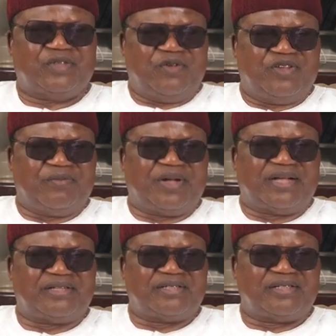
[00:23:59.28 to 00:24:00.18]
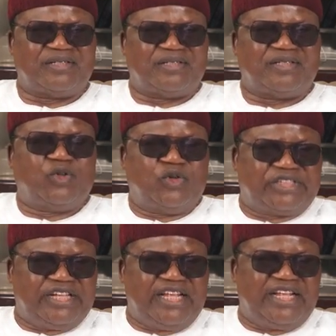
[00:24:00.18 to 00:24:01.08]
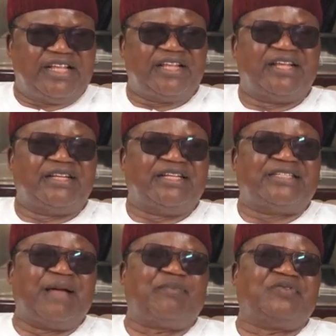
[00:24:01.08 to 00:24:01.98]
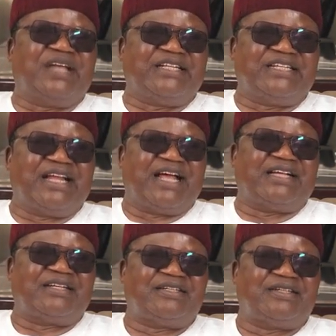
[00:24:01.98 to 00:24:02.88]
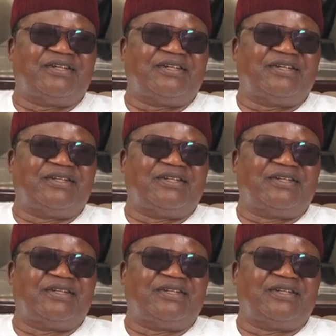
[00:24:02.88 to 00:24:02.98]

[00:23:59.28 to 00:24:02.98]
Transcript: November, to see the type of Nigeria